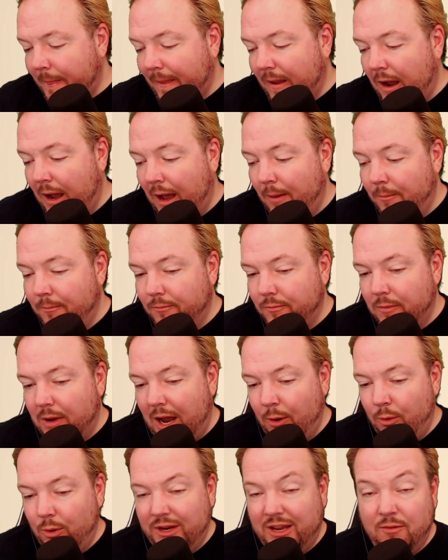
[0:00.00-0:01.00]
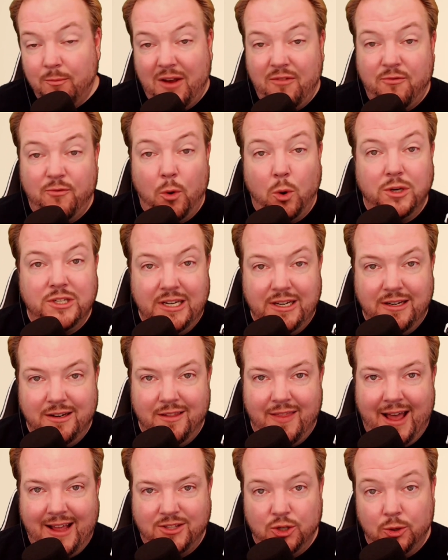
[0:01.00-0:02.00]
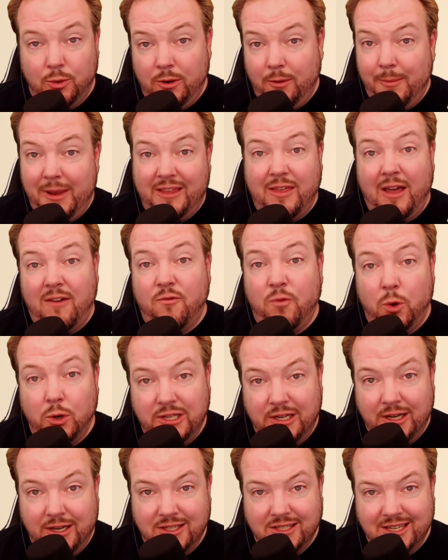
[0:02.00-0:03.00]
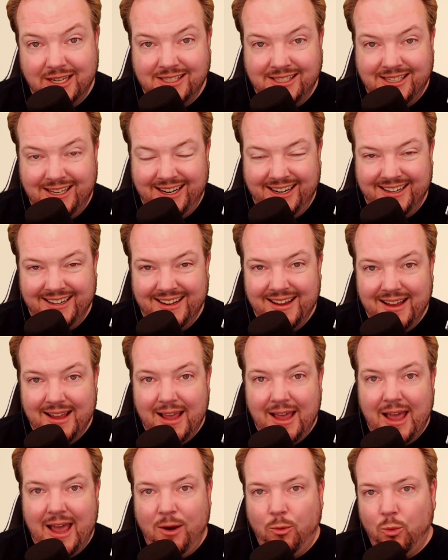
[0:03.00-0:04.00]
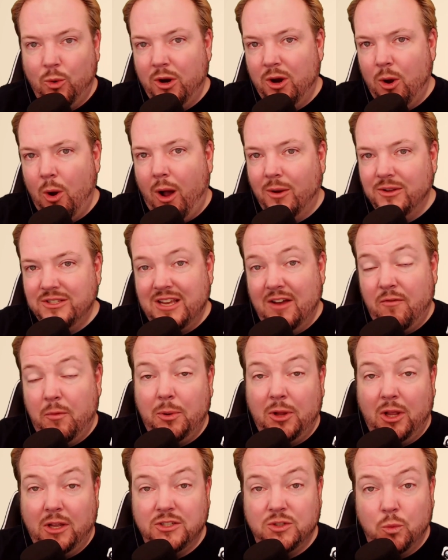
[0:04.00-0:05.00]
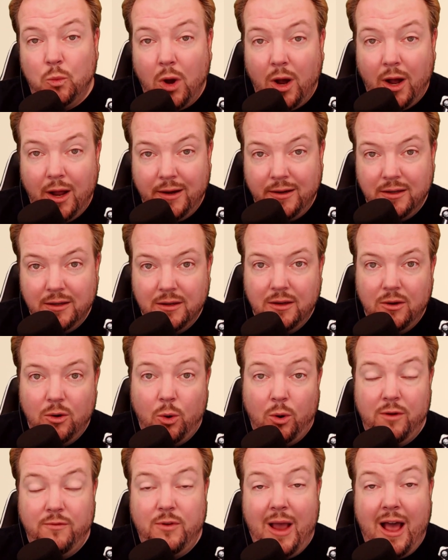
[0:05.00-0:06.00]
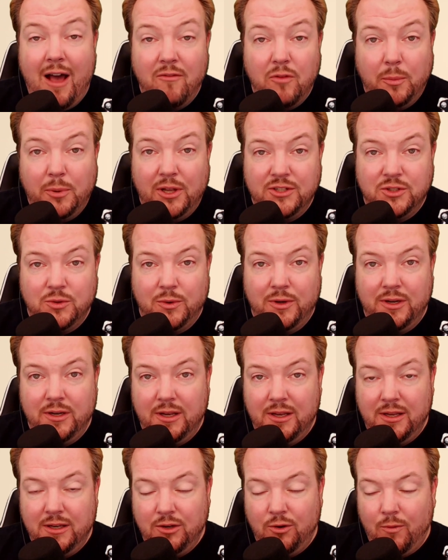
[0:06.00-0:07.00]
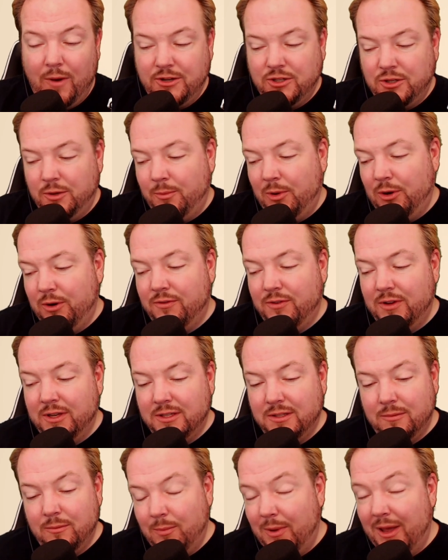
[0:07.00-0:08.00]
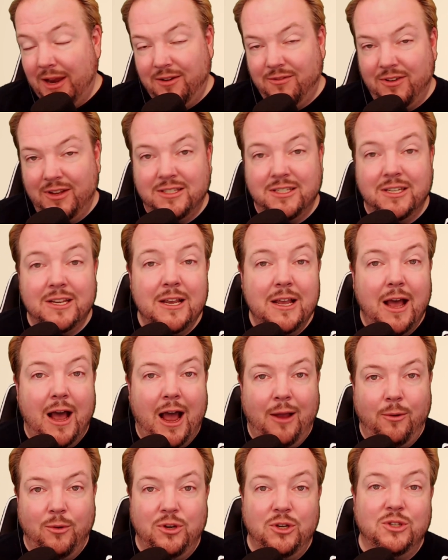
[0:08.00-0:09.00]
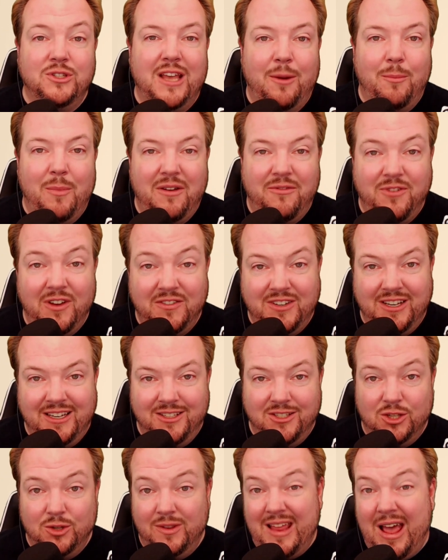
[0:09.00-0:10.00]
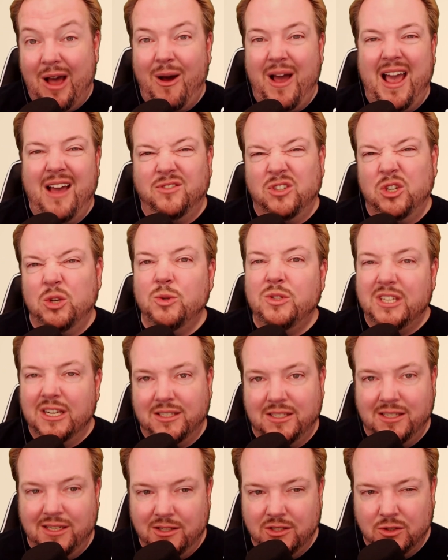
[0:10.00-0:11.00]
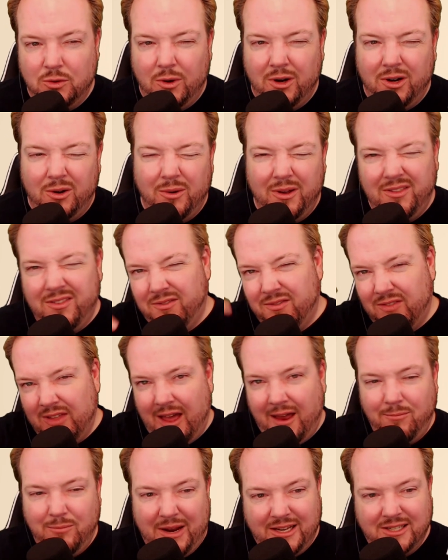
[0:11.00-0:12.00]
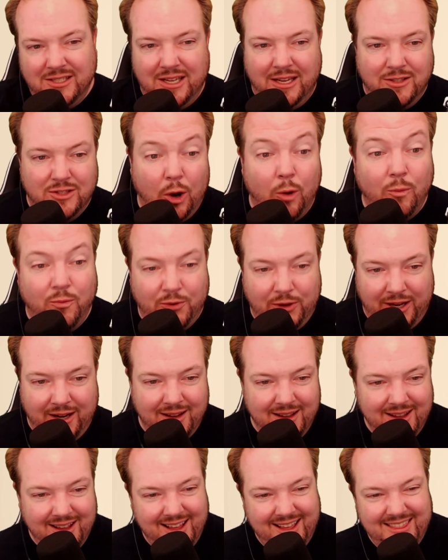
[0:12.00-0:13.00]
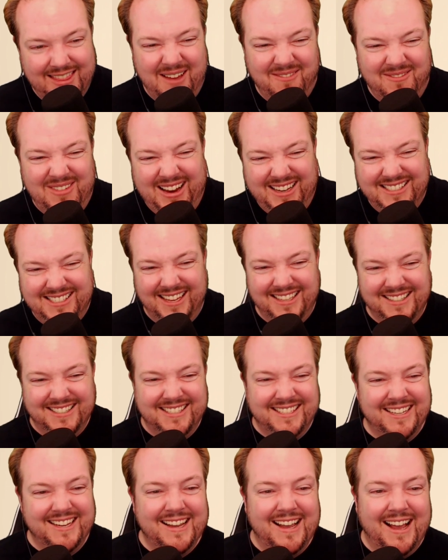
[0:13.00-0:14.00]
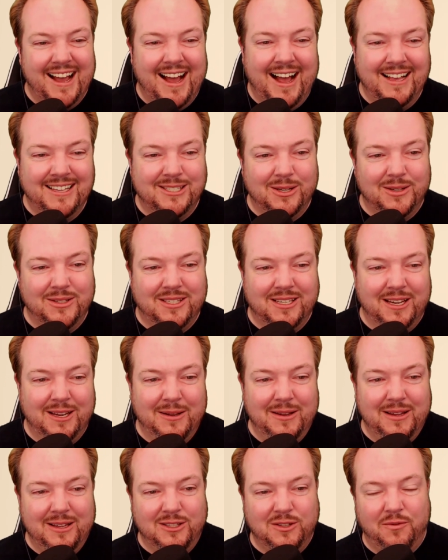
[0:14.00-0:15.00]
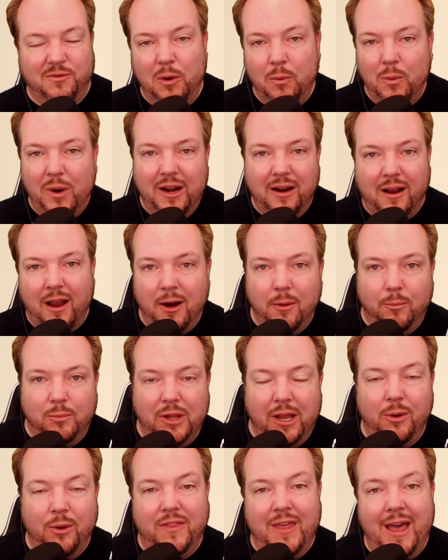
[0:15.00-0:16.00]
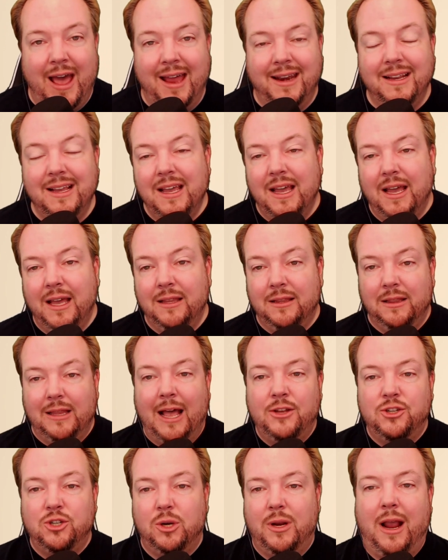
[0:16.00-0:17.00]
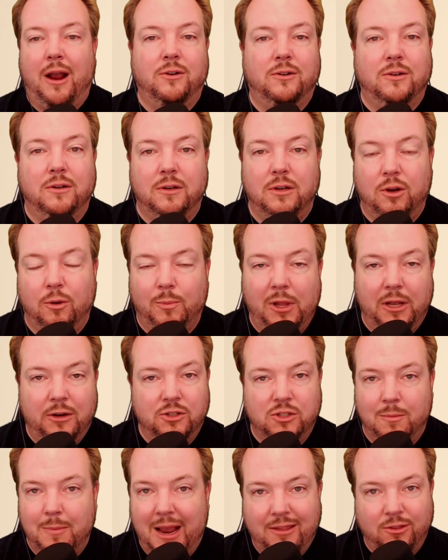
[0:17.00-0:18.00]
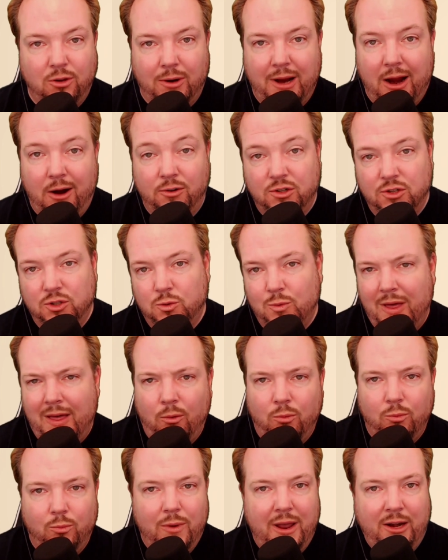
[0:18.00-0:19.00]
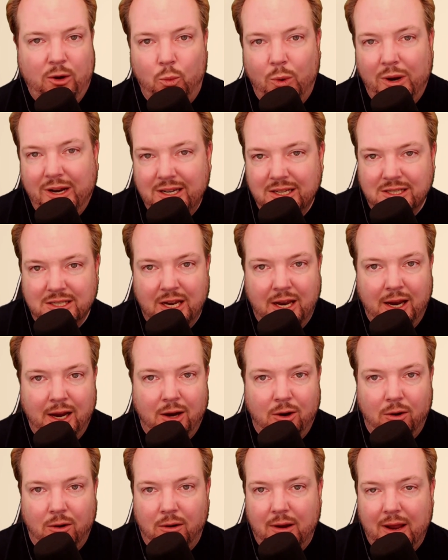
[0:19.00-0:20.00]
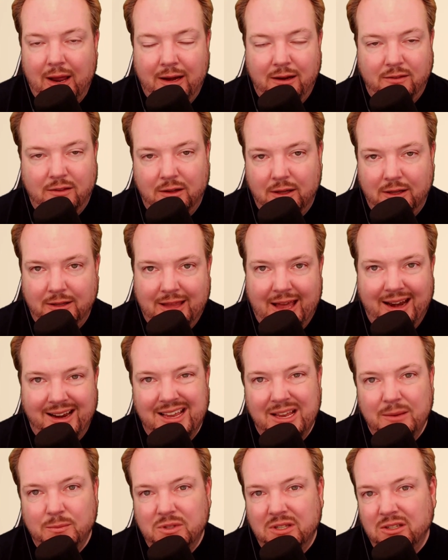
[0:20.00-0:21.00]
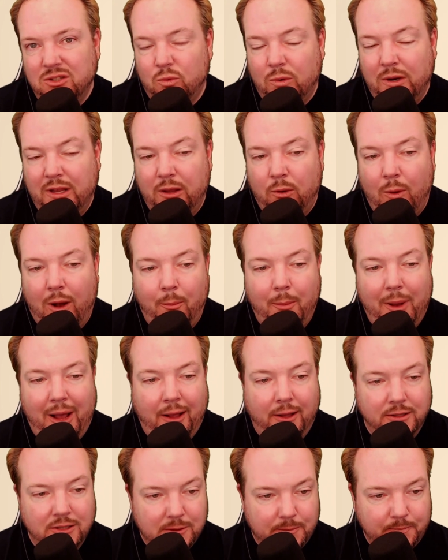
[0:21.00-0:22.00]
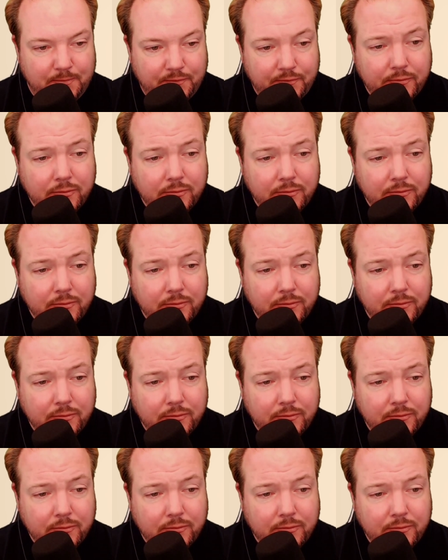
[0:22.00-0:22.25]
I would give my 14 to that, so it'll make that 14 a 16. And where you always have a +1, or if you have a +1 in your racial benefits, I would use that in my 15. So now I have 2 16s to work with, if that makes sense. Hopefully that makes sense. So it's a fun way to kind of play with that. It allows your players to make their characters without any witnessing or anything like that. It keeps things really well balanced.